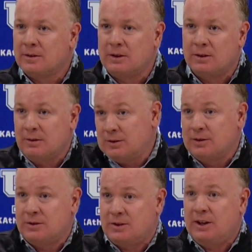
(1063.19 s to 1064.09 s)
I mean,
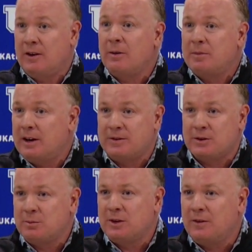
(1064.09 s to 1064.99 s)
you just give up
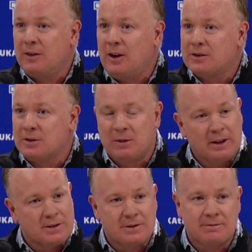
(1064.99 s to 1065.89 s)
after some tough losses?